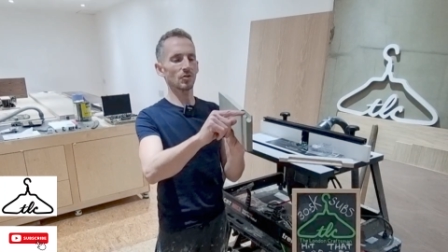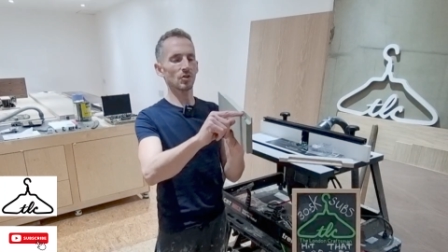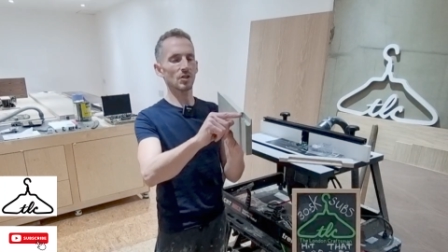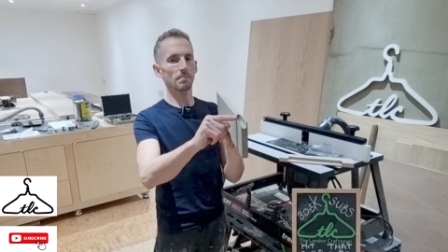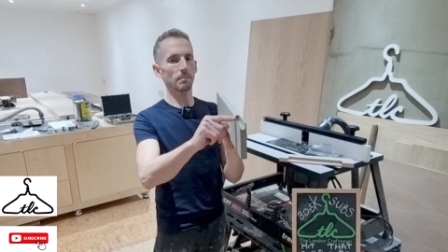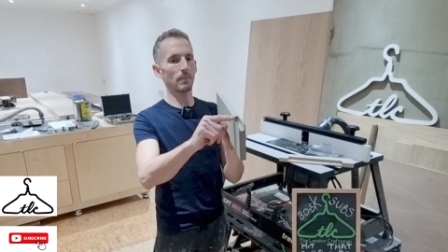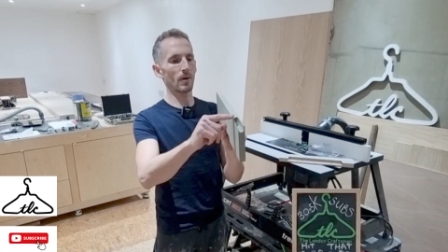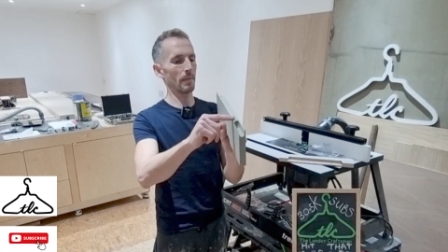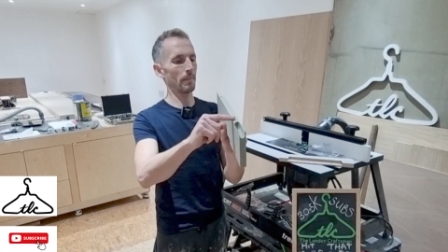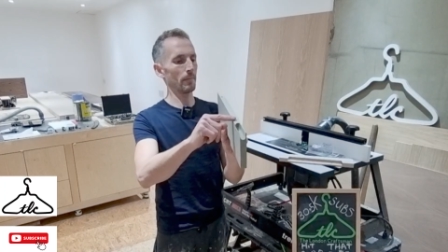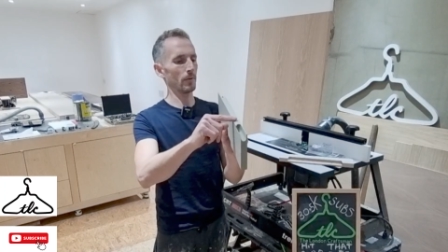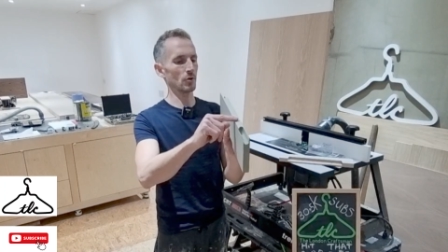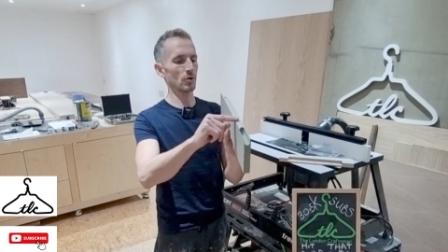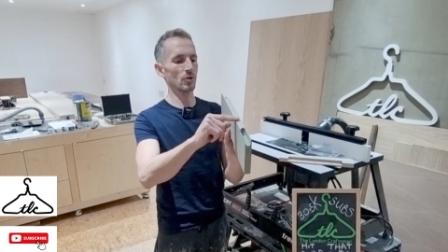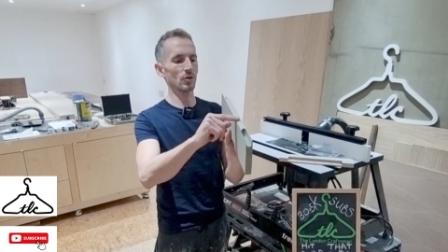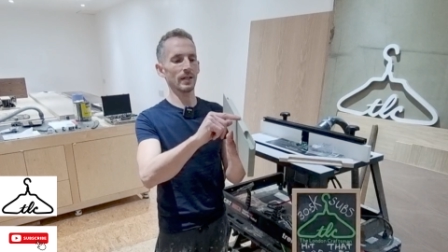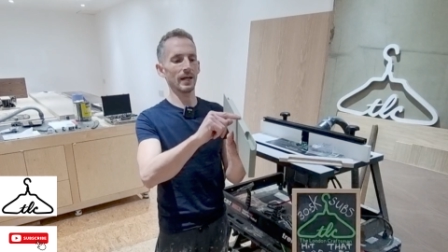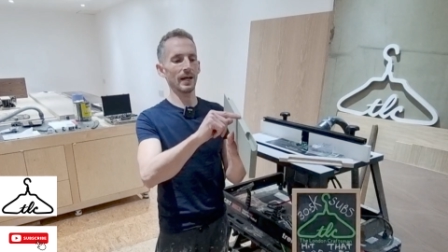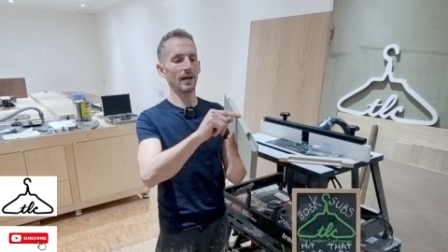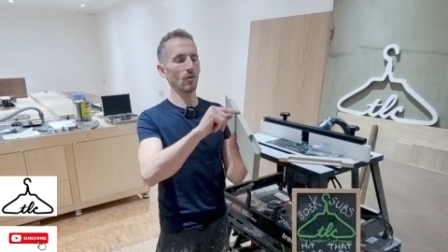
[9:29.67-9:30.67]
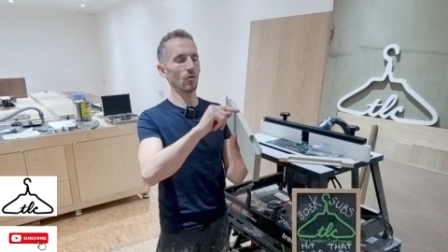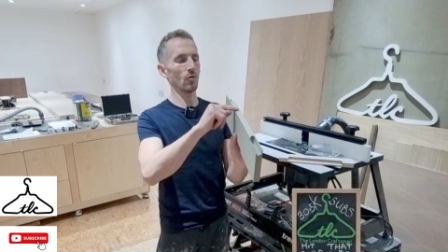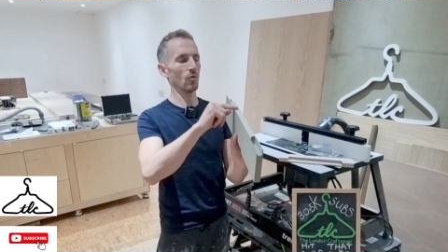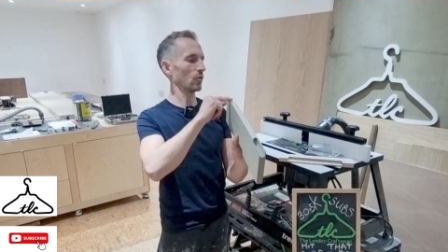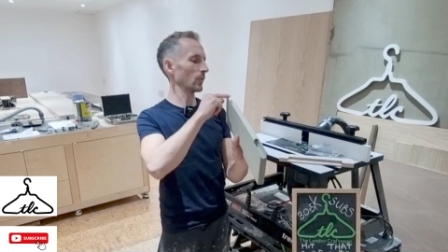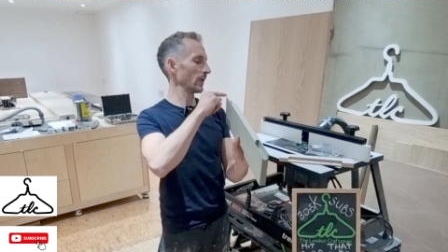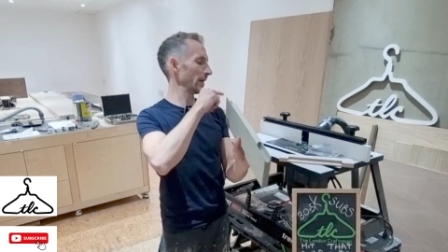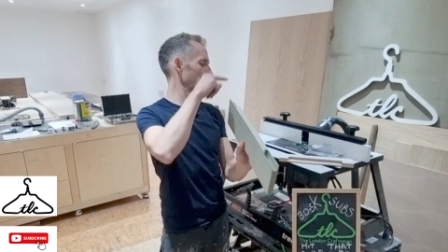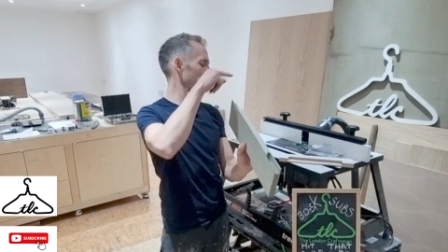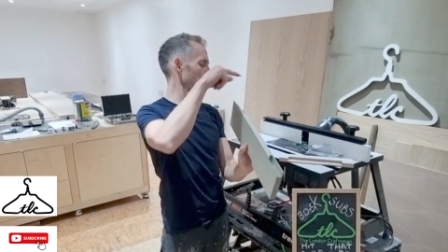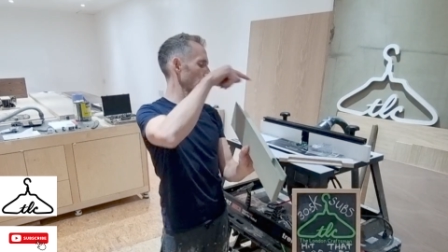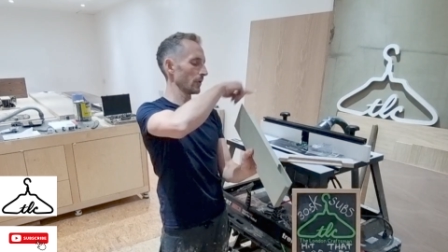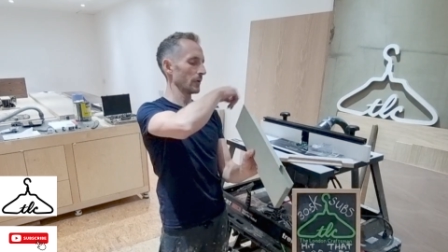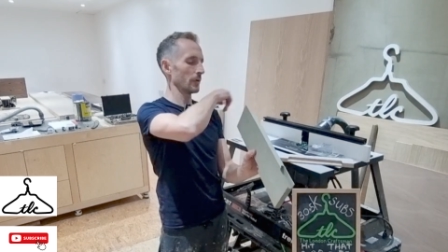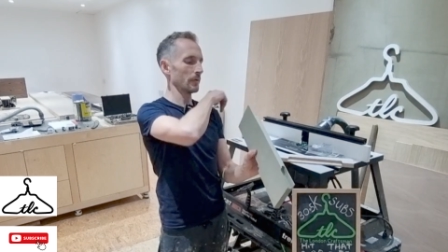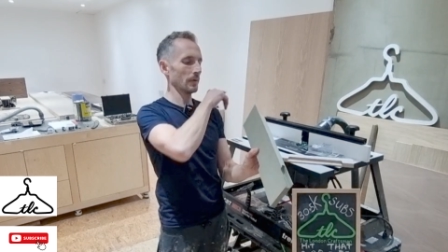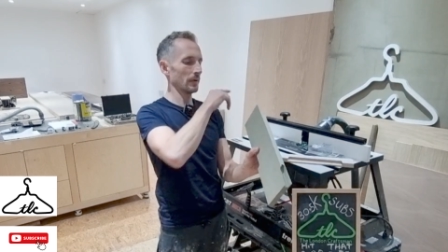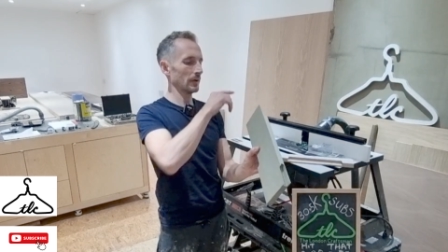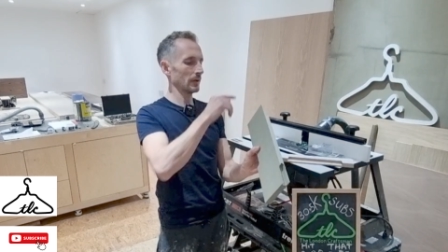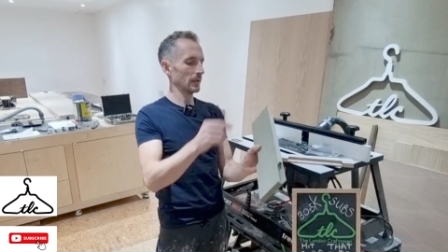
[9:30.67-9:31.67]
just by pushing that all the way
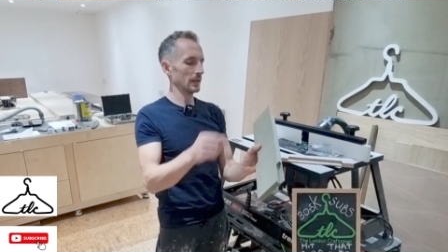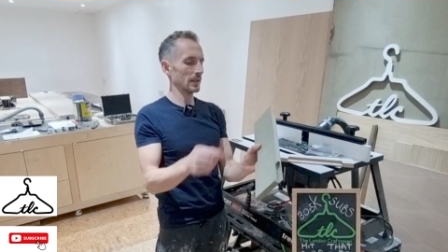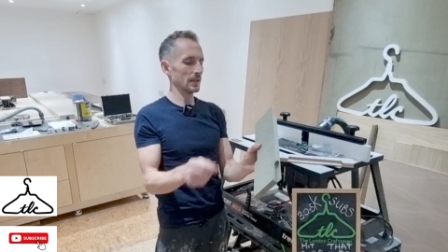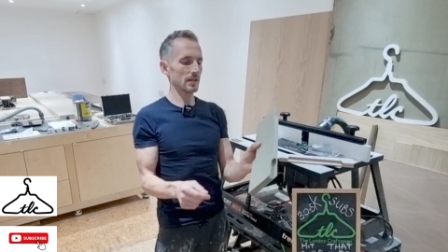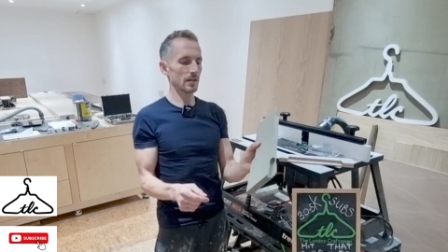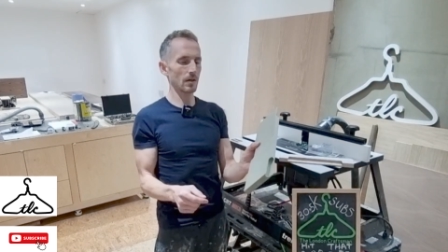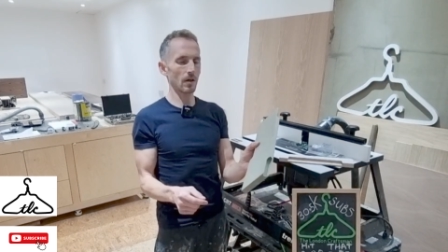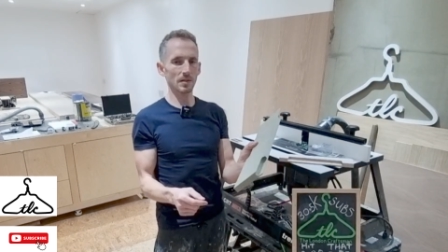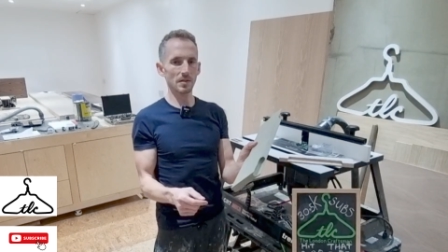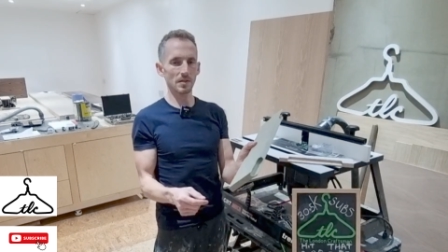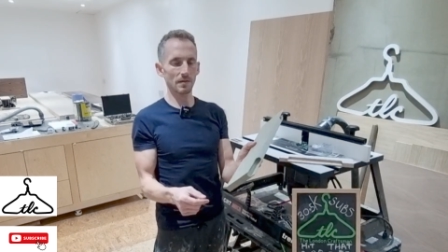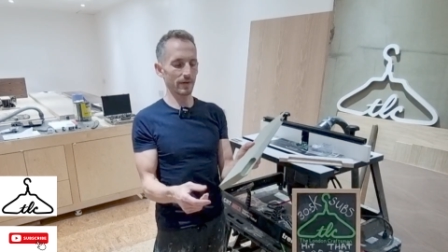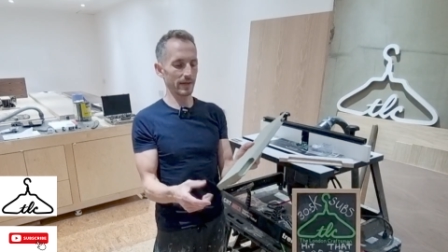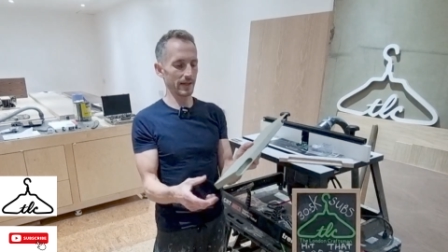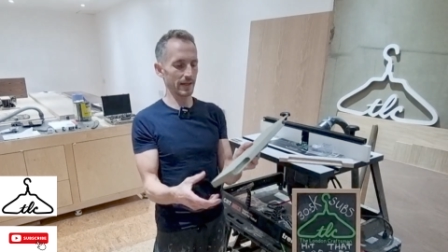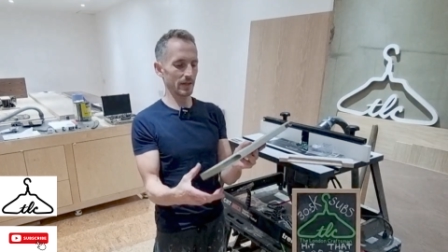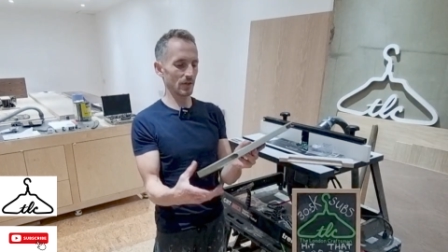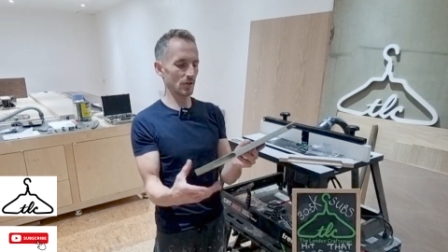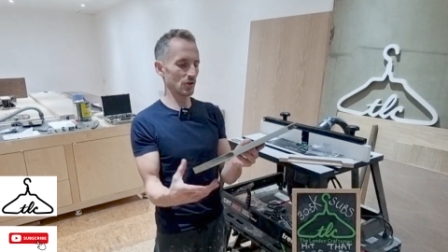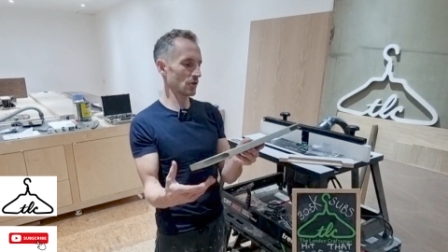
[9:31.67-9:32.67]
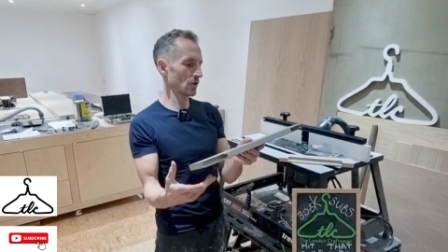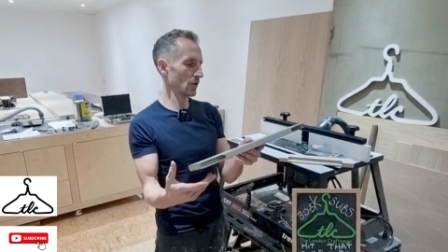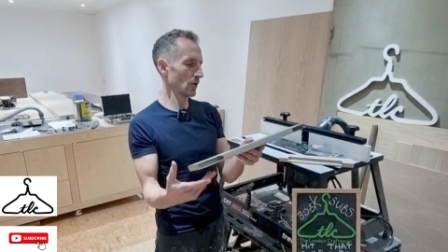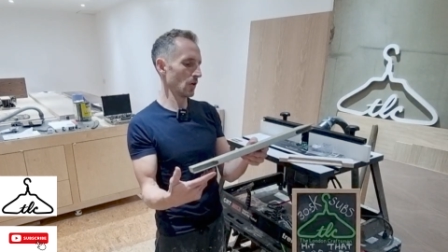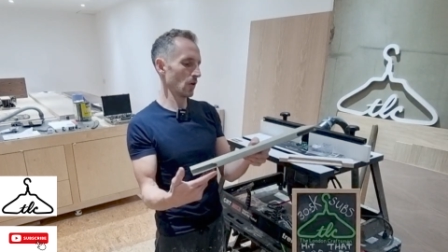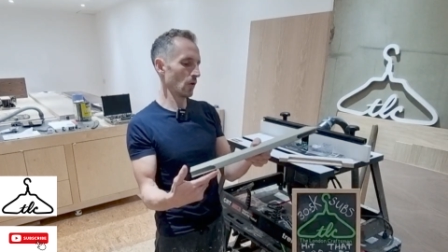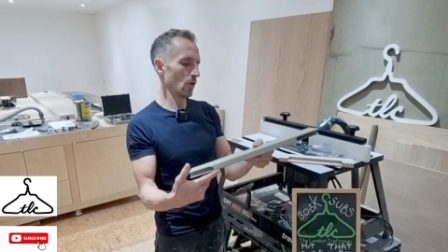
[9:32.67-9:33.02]
through, start to finish,